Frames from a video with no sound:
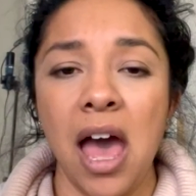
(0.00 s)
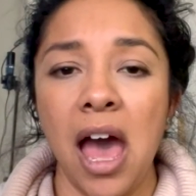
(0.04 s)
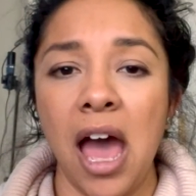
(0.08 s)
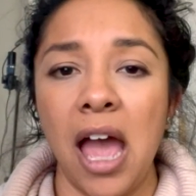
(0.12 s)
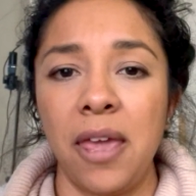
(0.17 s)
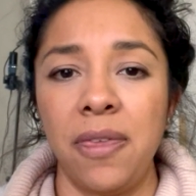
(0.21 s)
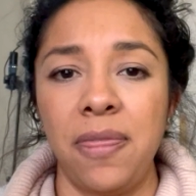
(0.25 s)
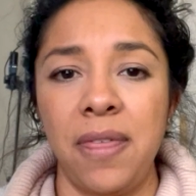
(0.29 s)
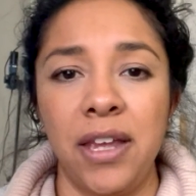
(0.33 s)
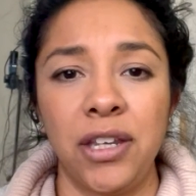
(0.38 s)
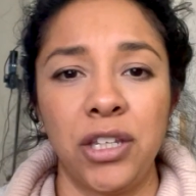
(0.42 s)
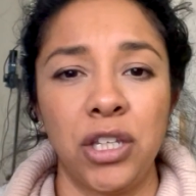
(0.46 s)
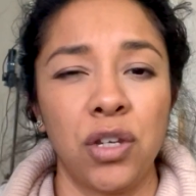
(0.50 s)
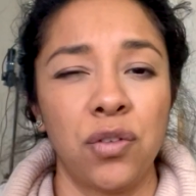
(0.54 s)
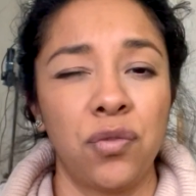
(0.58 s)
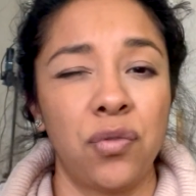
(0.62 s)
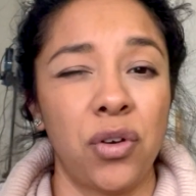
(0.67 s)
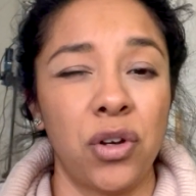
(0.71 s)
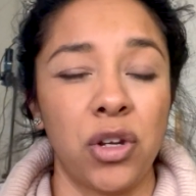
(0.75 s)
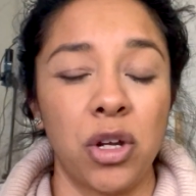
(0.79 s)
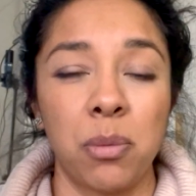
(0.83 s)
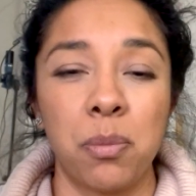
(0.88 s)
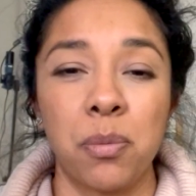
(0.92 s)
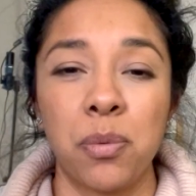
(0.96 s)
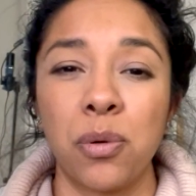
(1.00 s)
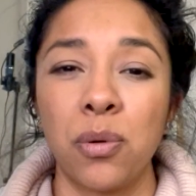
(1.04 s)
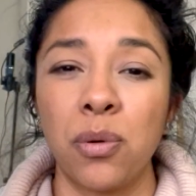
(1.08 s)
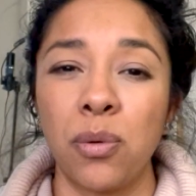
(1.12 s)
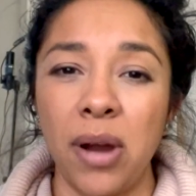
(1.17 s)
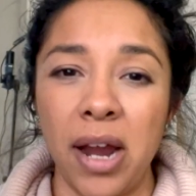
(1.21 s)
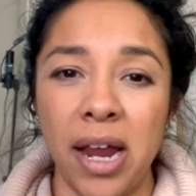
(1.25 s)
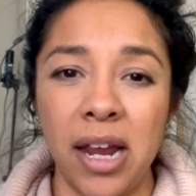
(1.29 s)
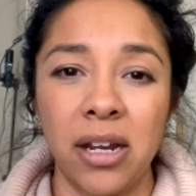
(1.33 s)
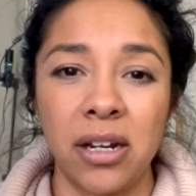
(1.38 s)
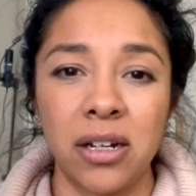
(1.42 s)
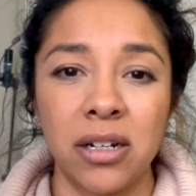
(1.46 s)
I thank you for your
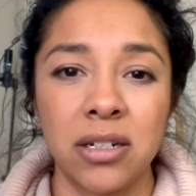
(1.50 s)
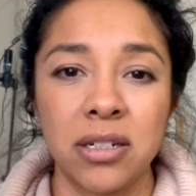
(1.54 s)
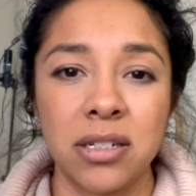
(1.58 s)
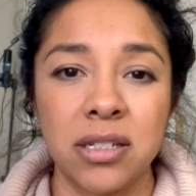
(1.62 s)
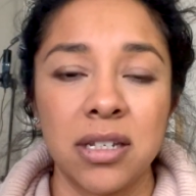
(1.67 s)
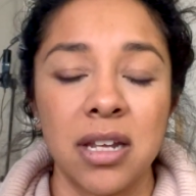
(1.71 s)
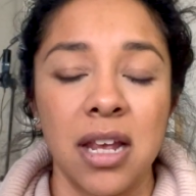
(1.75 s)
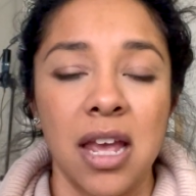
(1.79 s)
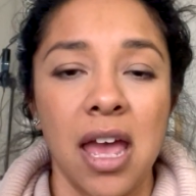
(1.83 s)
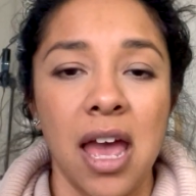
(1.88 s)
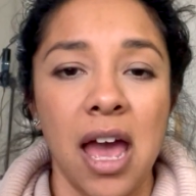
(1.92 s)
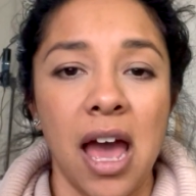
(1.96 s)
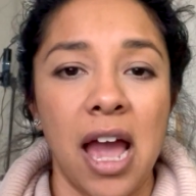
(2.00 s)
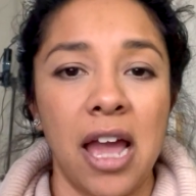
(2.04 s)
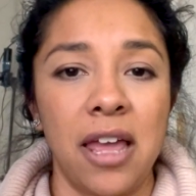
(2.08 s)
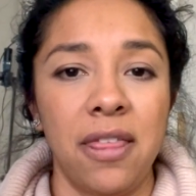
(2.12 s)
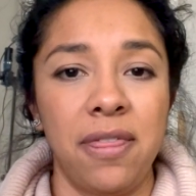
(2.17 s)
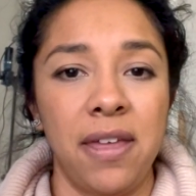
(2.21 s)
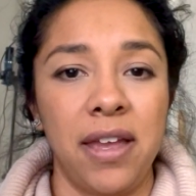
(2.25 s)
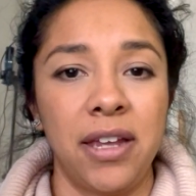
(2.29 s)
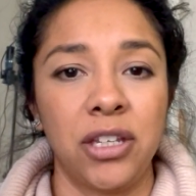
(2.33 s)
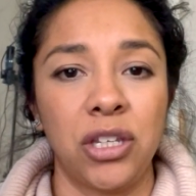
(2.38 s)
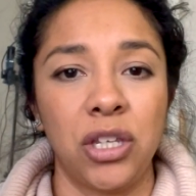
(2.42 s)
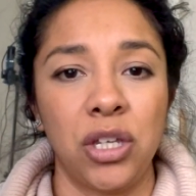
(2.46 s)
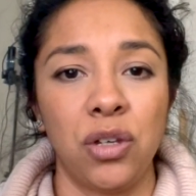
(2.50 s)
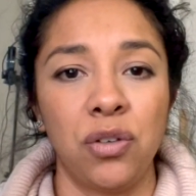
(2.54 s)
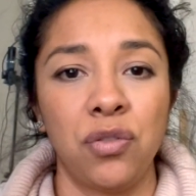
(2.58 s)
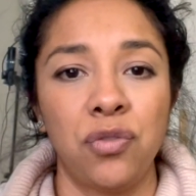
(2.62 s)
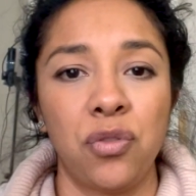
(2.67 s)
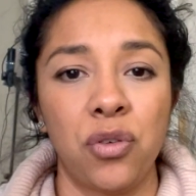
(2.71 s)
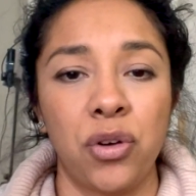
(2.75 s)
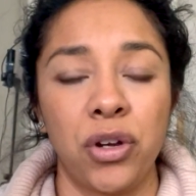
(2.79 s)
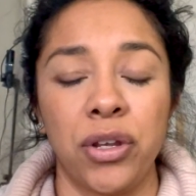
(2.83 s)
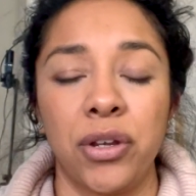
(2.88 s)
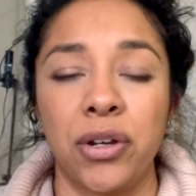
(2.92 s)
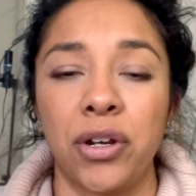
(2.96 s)
prayers. I thank you
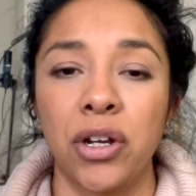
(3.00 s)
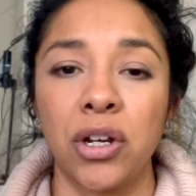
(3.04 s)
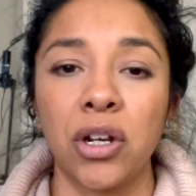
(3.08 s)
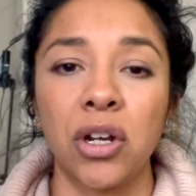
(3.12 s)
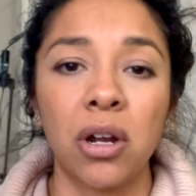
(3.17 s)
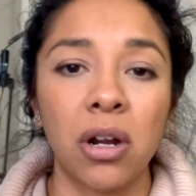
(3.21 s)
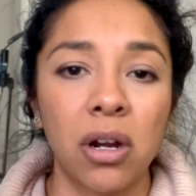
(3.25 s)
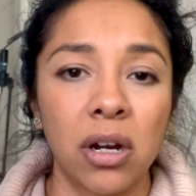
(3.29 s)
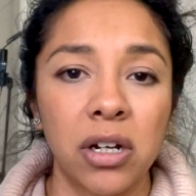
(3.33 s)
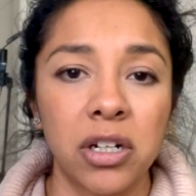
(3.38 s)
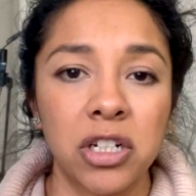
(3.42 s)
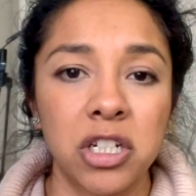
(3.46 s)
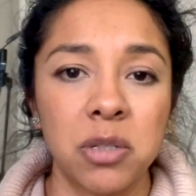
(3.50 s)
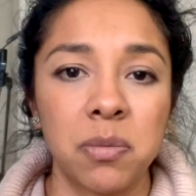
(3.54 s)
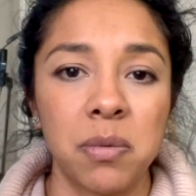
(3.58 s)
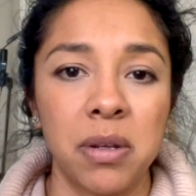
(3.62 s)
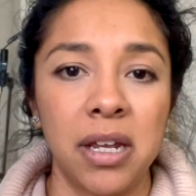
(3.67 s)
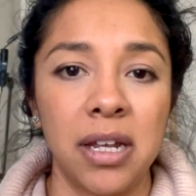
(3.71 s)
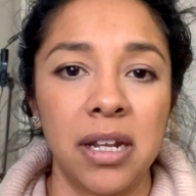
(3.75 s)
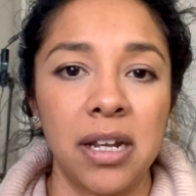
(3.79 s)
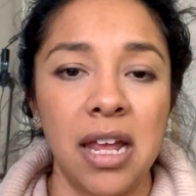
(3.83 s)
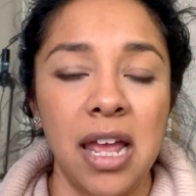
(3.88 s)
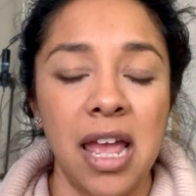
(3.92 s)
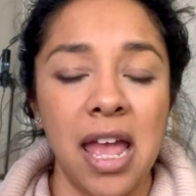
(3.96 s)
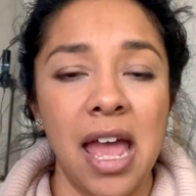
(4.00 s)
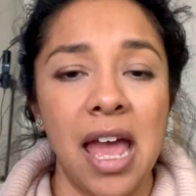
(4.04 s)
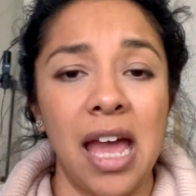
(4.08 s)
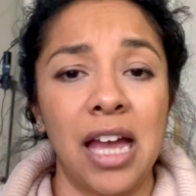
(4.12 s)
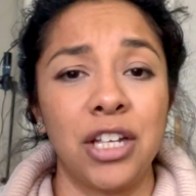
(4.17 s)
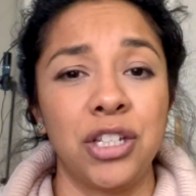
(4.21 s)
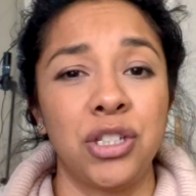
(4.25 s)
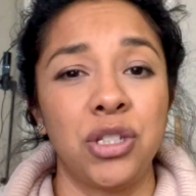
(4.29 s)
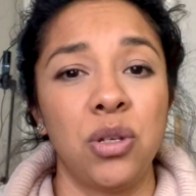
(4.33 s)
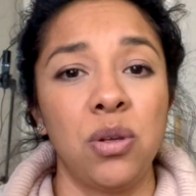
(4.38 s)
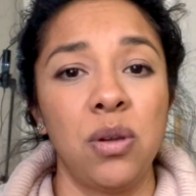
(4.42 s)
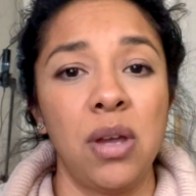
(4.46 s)
for your encouragement
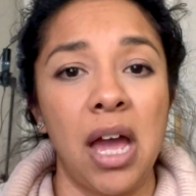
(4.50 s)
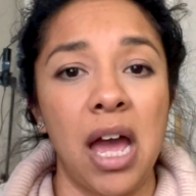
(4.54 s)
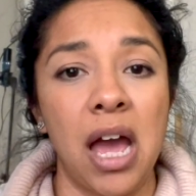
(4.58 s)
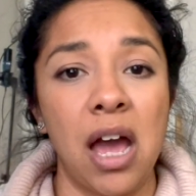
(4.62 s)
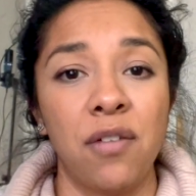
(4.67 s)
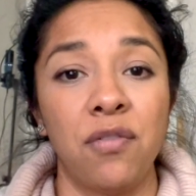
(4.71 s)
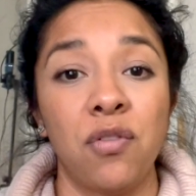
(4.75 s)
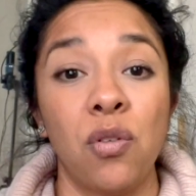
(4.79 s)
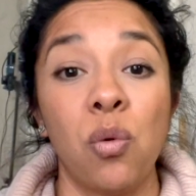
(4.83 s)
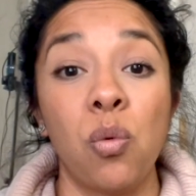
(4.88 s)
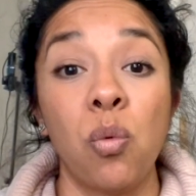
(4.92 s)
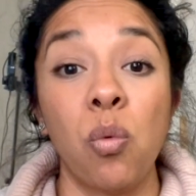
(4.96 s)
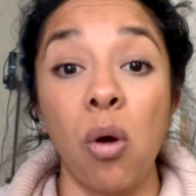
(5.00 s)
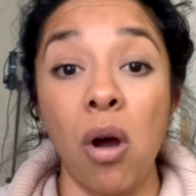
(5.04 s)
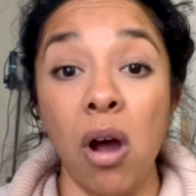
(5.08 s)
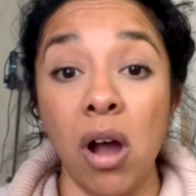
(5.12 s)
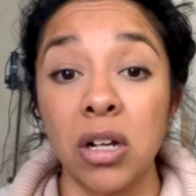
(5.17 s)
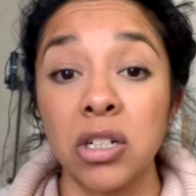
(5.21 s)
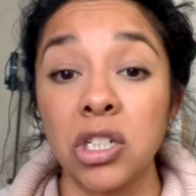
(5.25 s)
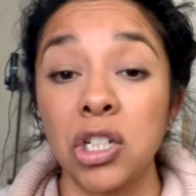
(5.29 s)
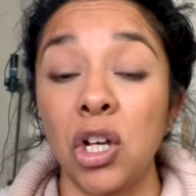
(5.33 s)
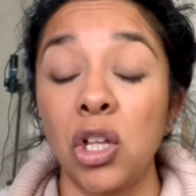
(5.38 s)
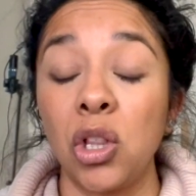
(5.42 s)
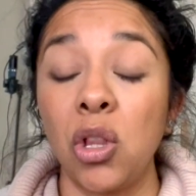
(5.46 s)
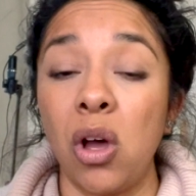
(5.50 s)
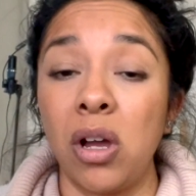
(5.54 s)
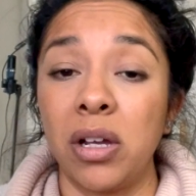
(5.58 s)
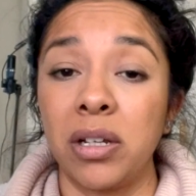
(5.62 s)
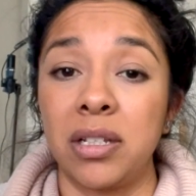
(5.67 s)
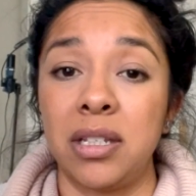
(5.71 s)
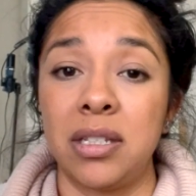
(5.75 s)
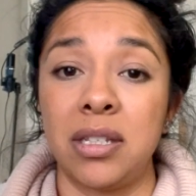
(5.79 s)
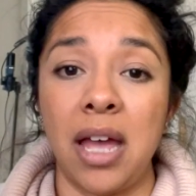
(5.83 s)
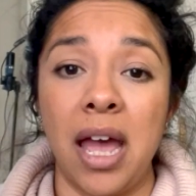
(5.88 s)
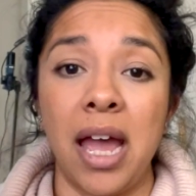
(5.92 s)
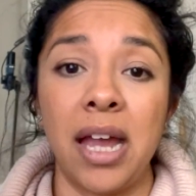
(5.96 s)
as you have walked
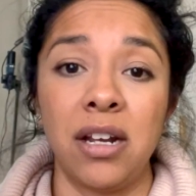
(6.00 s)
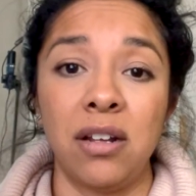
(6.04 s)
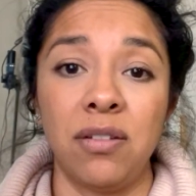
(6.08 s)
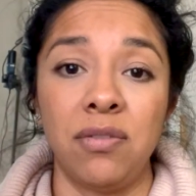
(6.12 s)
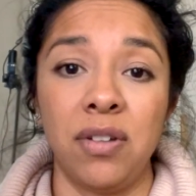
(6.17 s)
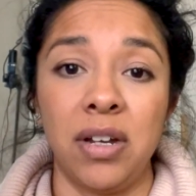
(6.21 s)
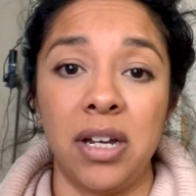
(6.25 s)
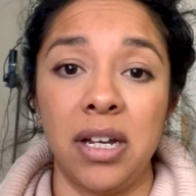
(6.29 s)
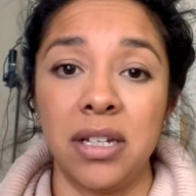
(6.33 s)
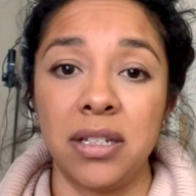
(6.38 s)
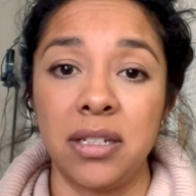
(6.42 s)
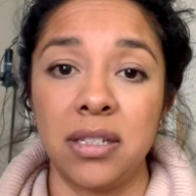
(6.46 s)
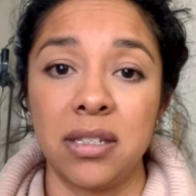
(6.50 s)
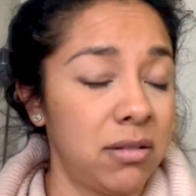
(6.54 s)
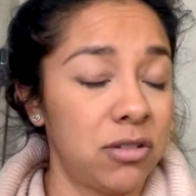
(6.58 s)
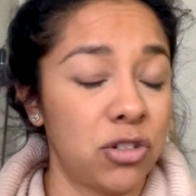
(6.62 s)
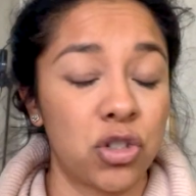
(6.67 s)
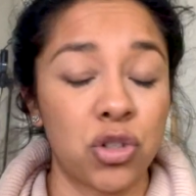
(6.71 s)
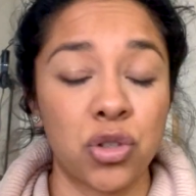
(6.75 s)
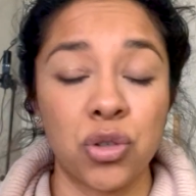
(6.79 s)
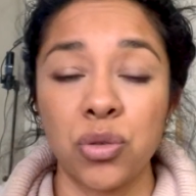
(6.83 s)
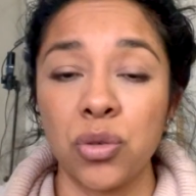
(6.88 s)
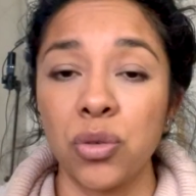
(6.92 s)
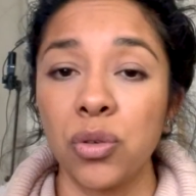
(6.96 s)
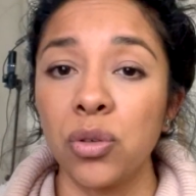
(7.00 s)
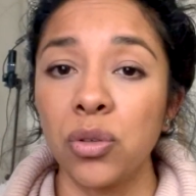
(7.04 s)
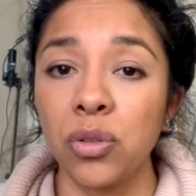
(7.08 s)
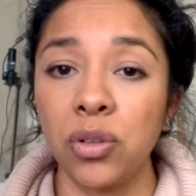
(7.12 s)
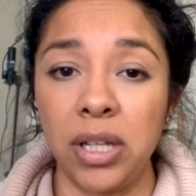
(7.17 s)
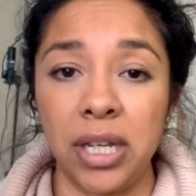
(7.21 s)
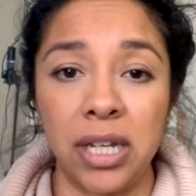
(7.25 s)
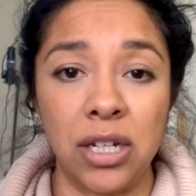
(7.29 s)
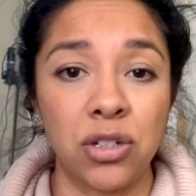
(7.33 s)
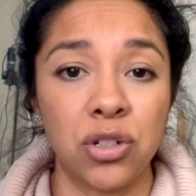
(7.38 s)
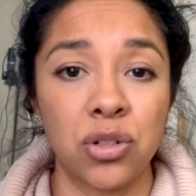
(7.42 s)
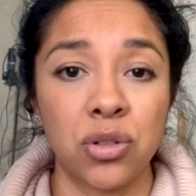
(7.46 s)
alongside of us,
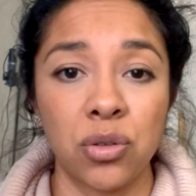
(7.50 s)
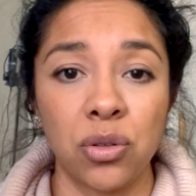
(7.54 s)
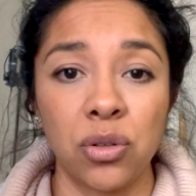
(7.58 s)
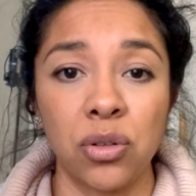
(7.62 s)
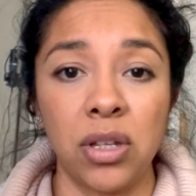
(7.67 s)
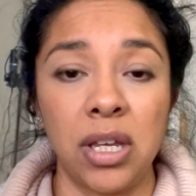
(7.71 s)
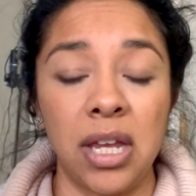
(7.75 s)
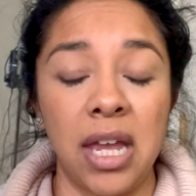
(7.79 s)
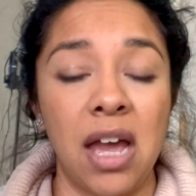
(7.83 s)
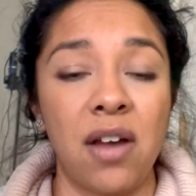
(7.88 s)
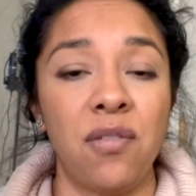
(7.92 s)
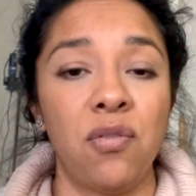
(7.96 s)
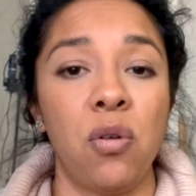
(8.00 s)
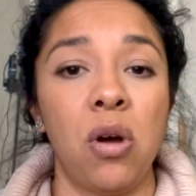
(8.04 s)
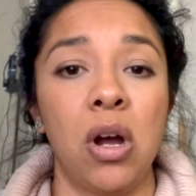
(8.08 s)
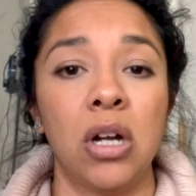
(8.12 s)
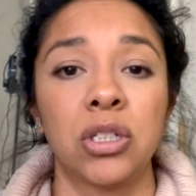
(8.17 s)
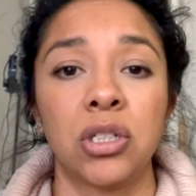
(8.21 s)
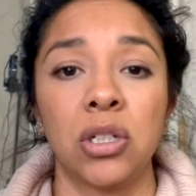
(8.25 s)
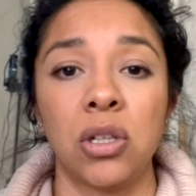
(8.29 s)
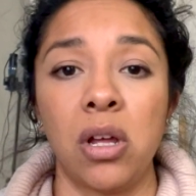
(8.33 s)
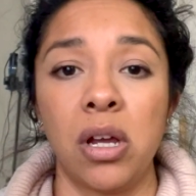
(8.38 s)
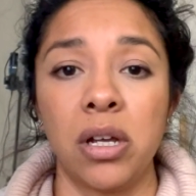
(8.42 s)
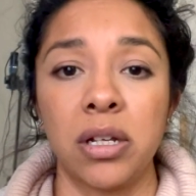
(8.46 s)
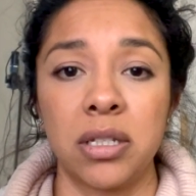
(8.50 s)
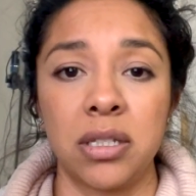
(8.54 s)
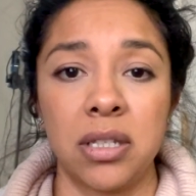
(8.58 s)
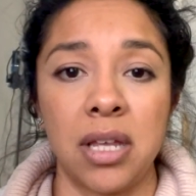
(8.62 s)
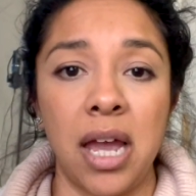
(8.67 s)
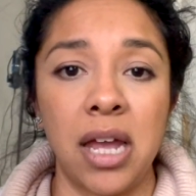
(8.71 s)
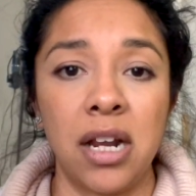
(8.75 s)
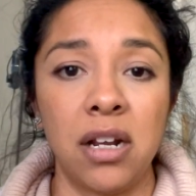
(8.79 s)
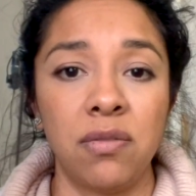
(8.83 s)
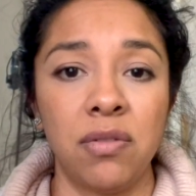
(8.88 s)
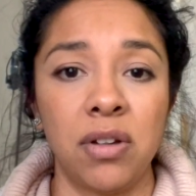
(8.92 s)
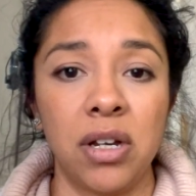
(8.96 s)
truly, truly have walked
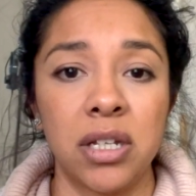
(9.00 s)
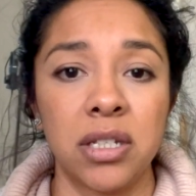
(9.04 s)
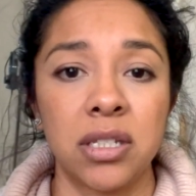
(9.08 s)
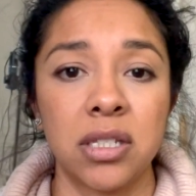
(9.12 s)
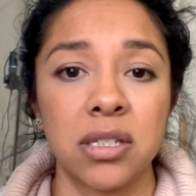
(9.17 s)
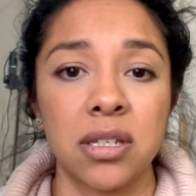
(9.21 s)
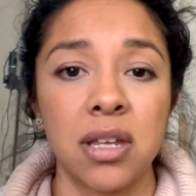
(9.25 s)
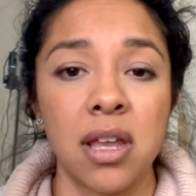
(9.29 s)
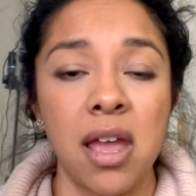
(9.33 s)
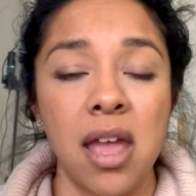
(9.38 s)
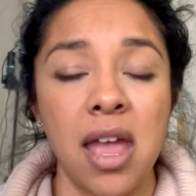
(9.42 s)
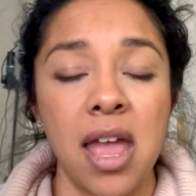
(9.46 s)
alongside of us